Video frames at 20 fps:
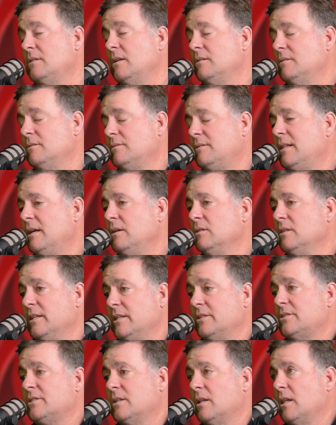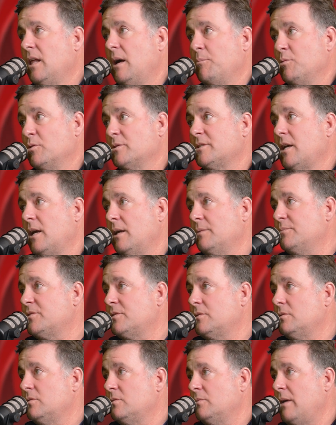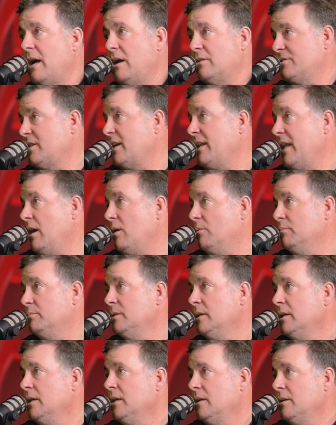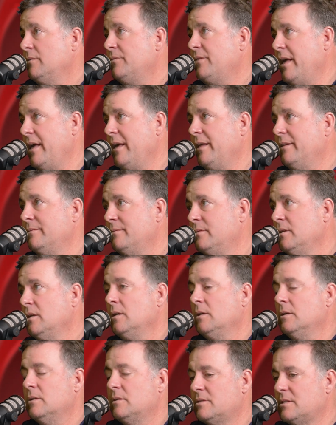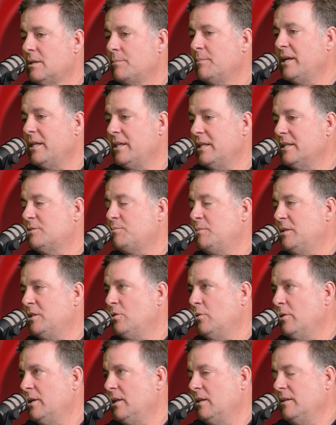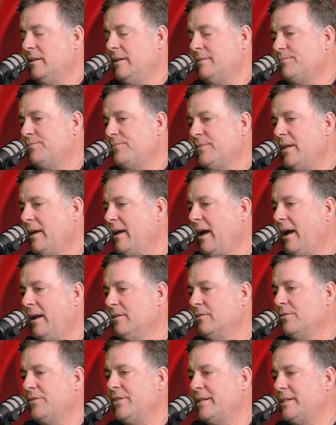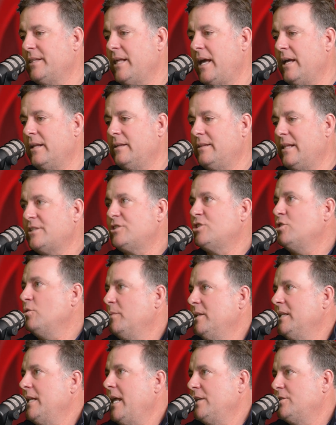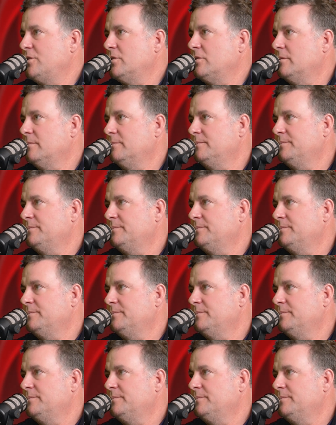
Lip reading: They'll listen a lot more times to outside help than somebody that's been doing it. I don't think that's human nature.